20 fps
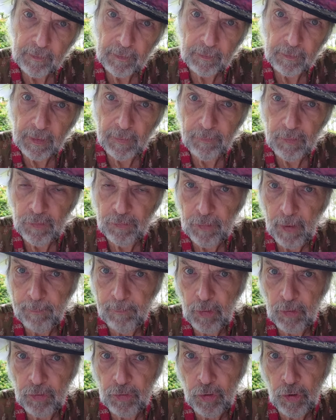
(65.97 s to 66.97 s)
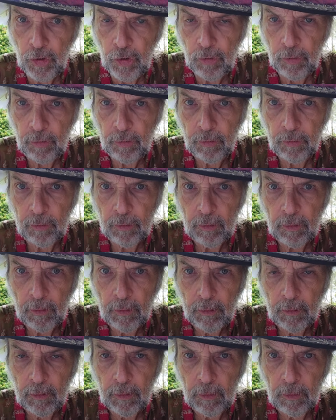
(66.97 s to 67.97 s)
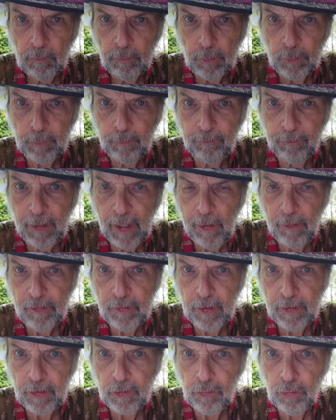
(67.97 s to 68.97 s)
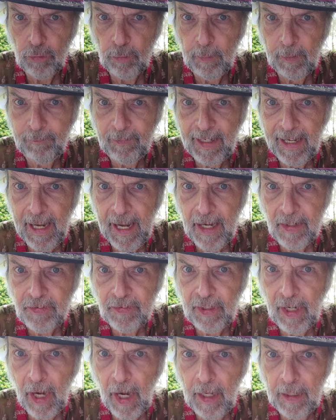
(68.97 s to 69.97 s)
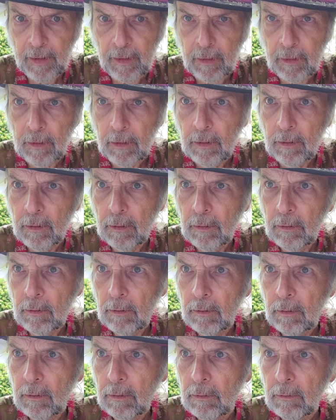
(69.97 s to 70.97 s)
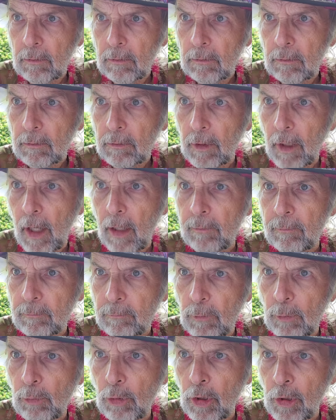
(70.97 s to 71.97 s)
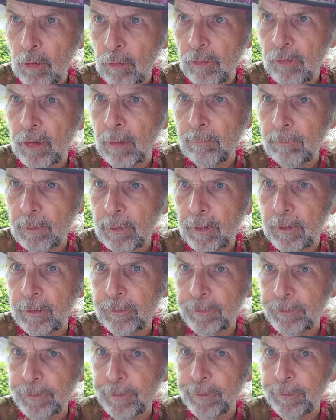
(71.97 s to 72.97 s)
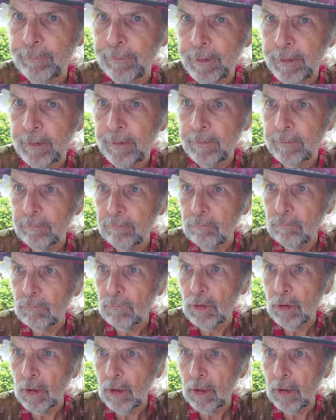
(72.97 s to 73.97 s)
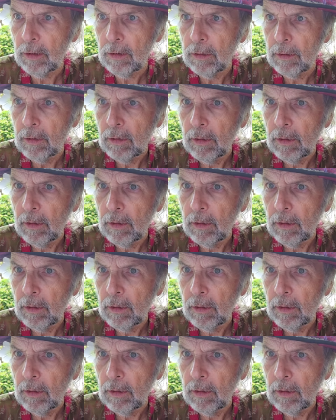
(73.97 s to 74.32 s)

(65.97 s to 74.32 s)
We'll give you something to do. Put some flowers on the tomb of the hash guy. Yeah, memorial sepulchral tomb, huh? Yeah.